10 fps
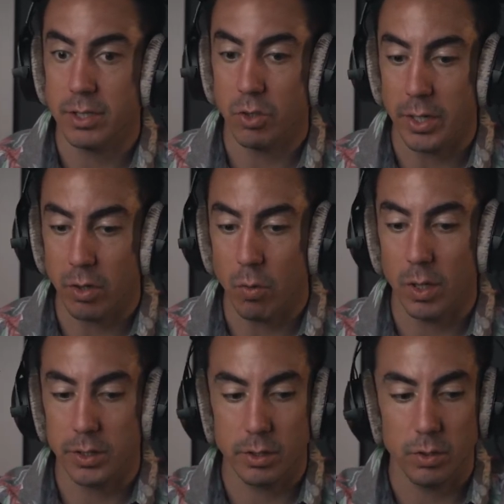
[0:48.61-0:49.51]
so I don't
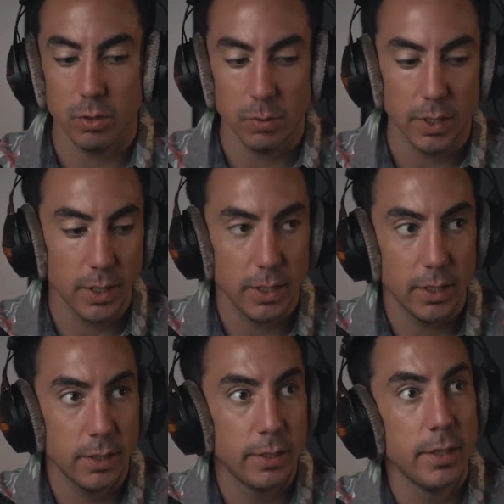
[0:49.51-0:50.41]
want to
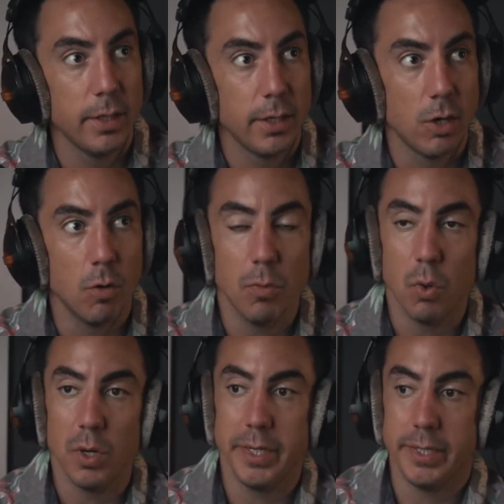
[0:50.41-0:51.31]
go
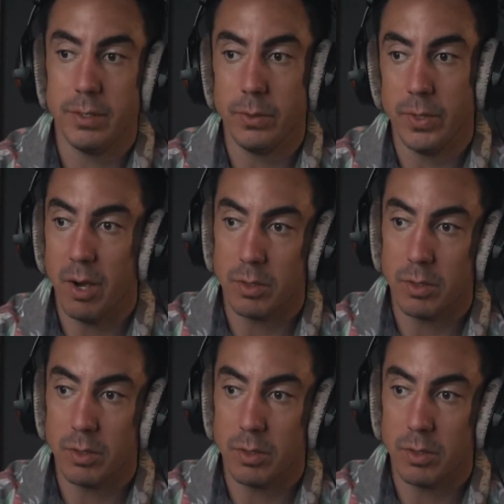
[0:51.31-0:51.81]
more into that.